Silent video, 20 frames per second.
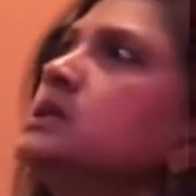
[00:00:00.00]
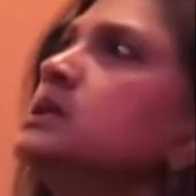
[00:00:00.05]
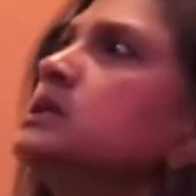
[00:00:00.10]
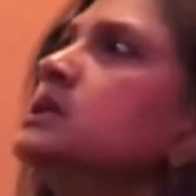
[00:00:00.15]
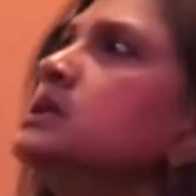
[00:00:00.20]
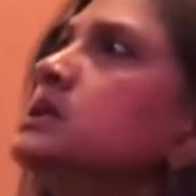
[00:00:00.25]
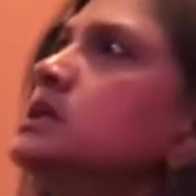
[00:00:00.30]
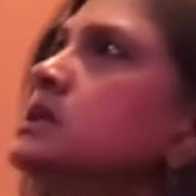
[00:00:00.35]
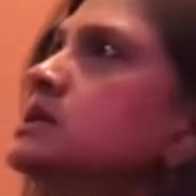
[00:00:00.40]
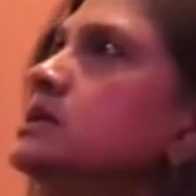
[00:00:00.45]

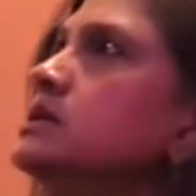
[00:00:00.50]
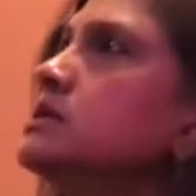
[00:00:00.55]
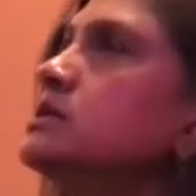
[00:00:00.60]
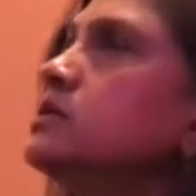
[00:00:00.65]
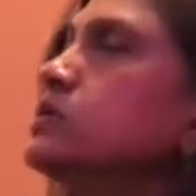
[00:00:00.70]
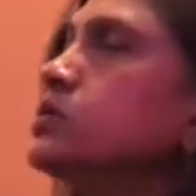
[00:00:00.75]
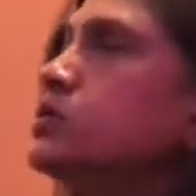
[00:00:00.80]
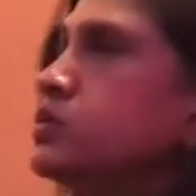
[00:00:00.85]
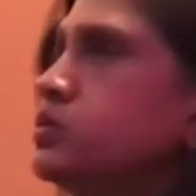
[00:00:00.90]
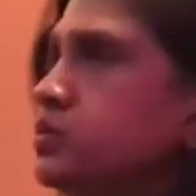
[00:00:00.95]

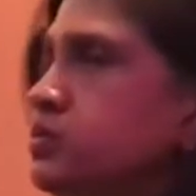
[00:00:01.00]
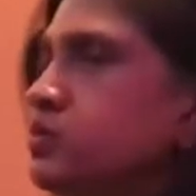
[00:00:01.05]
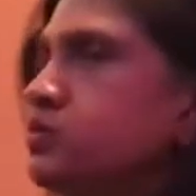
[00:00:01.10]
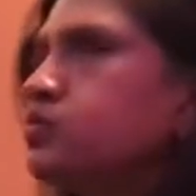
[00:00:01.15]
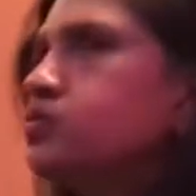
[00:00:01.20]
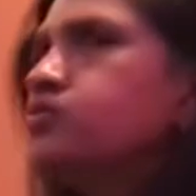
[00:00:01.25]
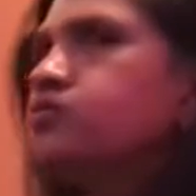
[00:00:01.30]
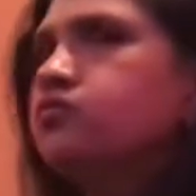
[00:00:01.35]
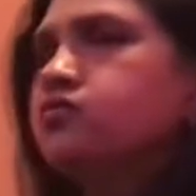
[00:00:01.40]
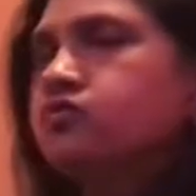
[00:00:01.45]

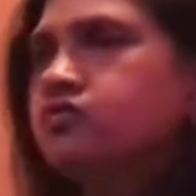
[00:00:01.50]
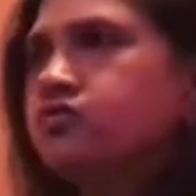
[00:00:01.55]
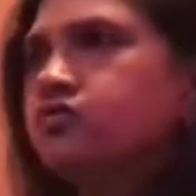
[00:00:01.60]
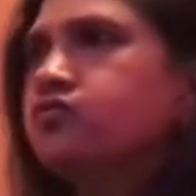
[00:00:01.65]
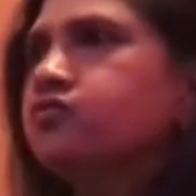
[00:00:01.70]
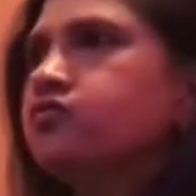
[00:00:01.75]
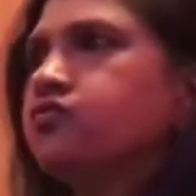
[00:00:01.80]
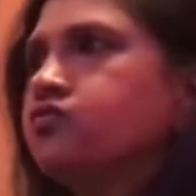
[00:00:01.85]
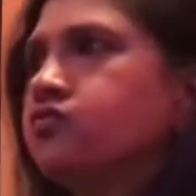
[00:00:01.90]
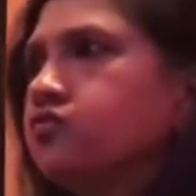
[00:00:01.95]

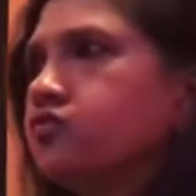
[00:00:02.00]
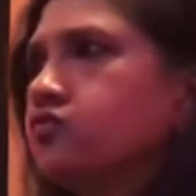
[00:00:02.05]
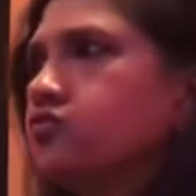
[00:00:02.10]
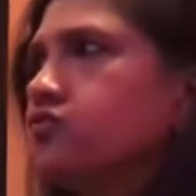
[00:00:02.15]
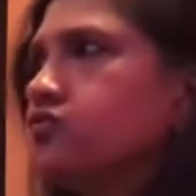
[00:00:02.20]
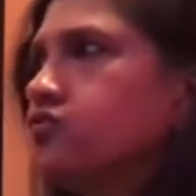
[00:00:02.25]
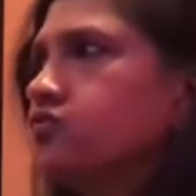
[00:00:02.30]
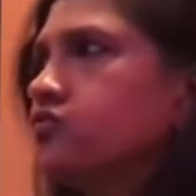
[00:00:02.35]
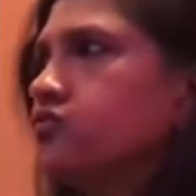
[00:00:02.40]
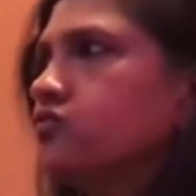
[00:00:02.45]

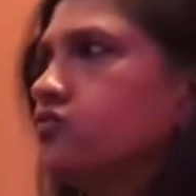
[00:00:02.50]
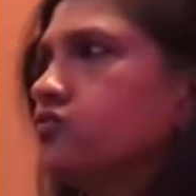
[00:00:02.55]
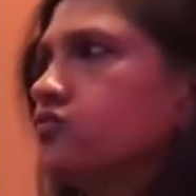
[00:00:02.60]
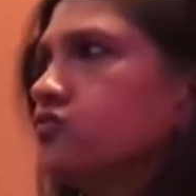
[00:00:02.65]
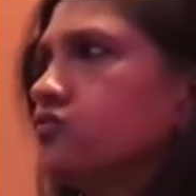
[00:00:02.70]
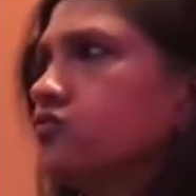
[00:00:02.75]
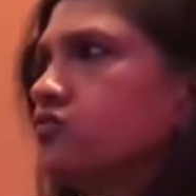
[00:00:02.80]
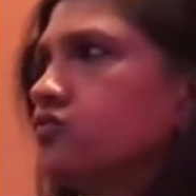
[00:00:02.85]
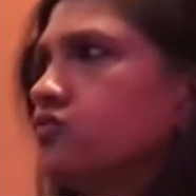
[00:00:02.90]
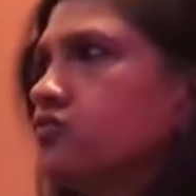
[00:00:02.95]

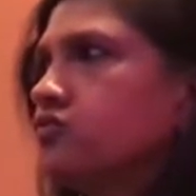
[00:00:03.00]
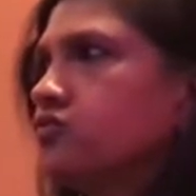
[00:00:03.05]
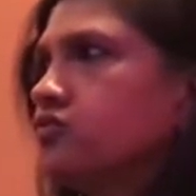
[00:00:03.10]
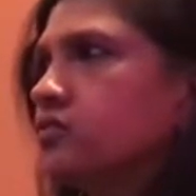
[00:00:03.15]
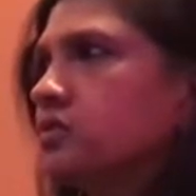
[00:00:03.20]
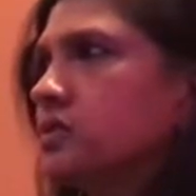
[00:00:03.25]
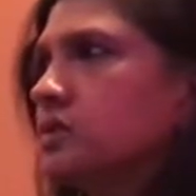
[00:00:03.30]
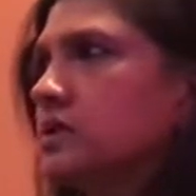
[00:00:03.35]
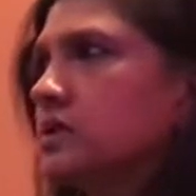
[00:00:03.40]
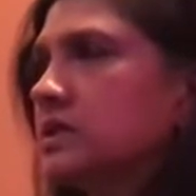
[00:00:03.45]

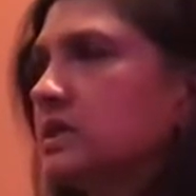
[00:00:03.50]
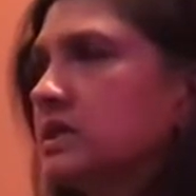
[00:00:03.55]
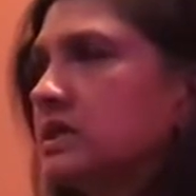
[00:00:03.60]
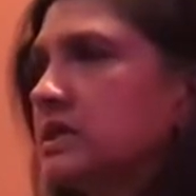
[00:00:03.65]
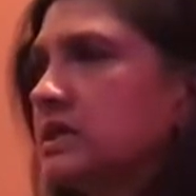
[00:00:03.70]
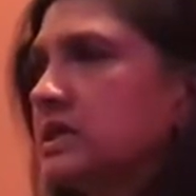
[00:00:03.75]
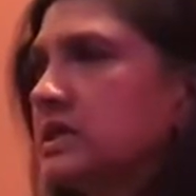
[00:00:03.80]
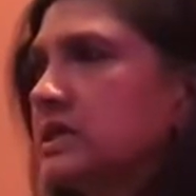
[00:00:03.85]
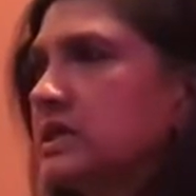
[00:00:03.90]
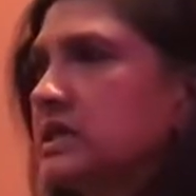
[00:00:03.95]

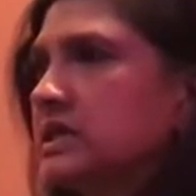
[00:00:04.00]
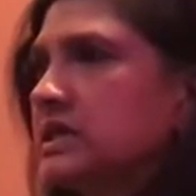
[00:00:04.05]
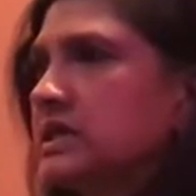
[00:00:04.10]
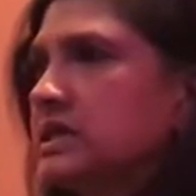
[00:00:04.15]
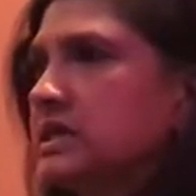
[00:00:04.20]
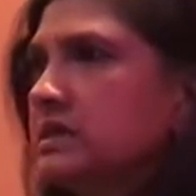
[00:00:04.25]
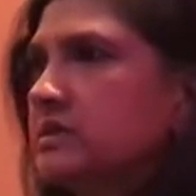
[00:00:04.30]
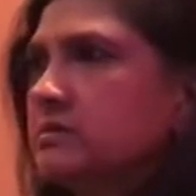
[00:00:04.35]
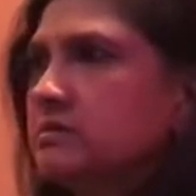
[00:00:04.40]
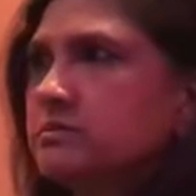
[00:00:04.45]

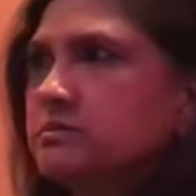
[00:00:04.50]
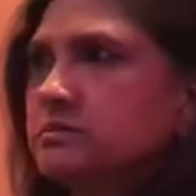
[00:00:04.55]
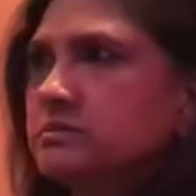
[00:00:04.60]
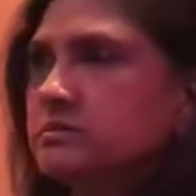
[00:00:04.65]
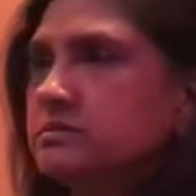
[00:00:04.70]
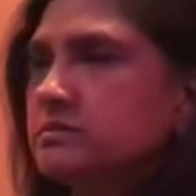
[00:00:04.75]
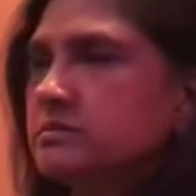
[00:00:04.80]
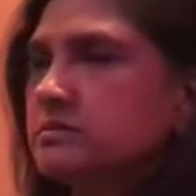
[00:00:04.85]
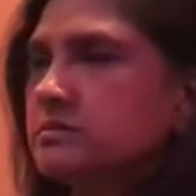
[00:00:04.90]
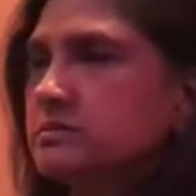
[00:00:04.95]

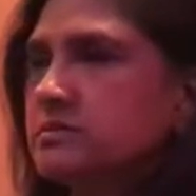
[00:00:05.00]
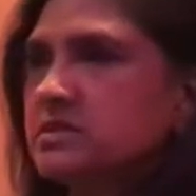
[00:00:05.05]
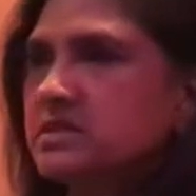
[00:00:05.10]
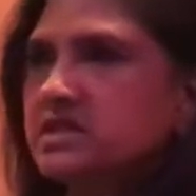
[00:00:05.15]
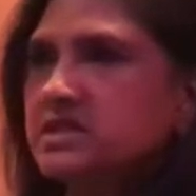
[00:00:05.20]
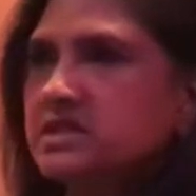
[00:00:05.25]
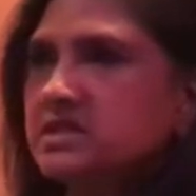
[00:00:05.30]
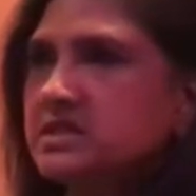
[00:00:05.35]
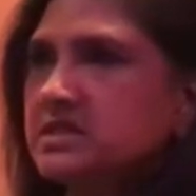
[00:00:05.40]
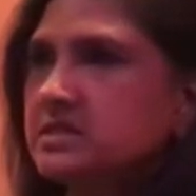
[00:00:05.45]

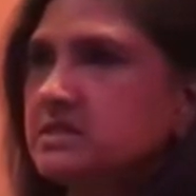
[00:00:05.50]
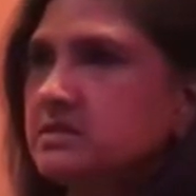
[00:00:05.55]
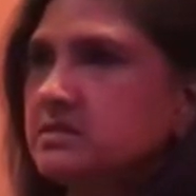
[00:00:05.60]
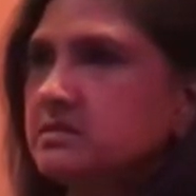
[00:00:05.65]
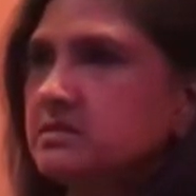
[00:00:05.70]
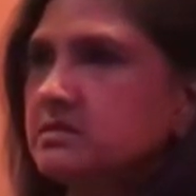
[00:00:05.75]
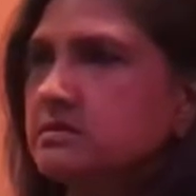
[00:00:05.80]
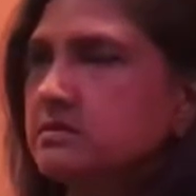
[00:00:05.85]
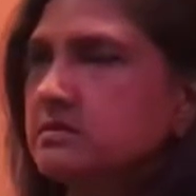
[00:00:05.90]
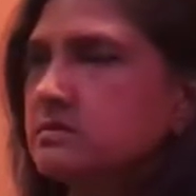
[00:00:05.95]

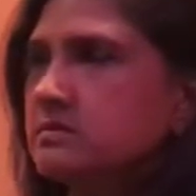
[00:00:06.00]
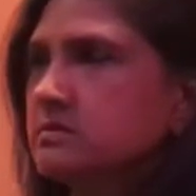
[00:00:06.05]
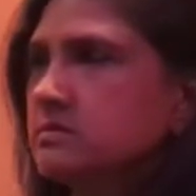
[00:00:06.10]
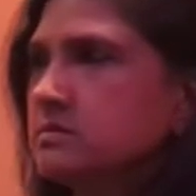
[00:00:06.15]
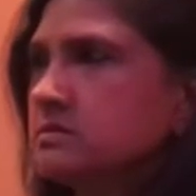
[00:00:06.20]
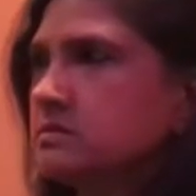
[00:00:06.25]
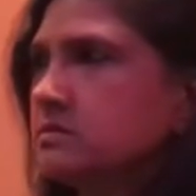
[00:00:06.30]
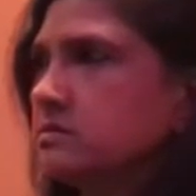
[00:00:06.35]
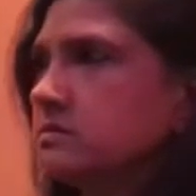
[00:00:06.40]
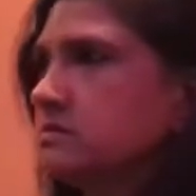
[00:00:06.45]

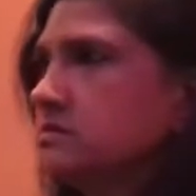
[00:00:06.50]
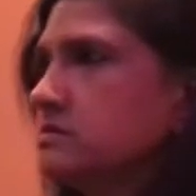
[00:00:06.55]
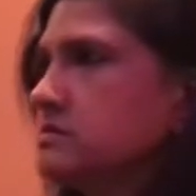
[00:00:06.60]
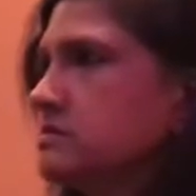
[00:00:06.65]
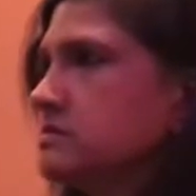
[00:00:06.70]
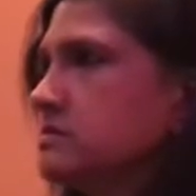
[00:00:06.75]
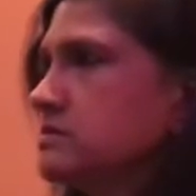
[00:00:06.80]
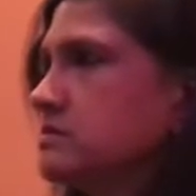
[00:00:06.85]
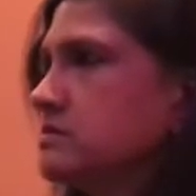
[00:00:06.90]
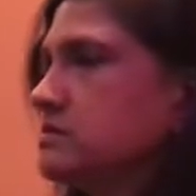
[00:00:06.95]

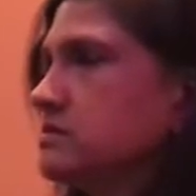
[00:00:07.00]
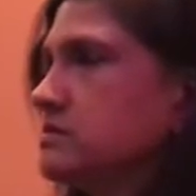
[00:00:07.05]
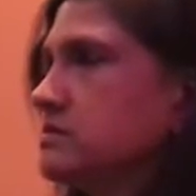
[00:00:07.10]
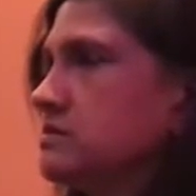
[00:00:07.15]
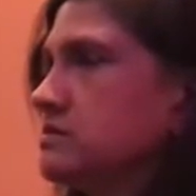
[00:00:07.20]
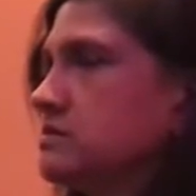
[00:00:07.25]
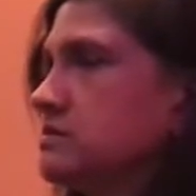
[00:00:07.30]
No words are spoken by the person on screen.